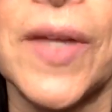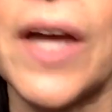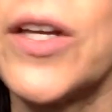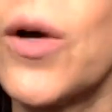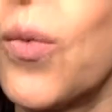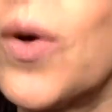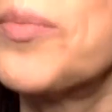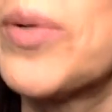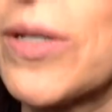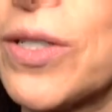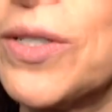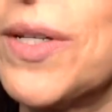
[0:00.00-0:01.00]
I know
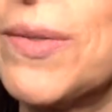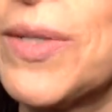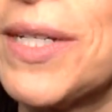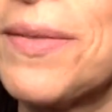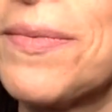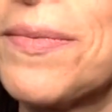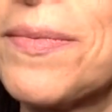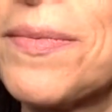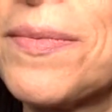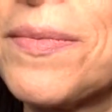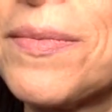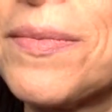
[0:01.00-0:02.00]
one person knows it.
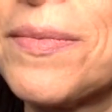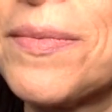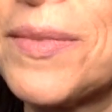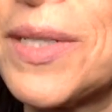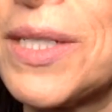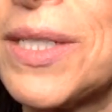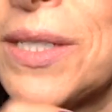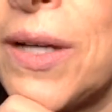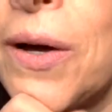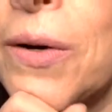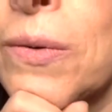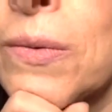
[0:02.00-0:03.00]

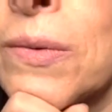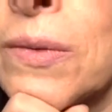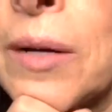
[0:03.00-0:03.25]
So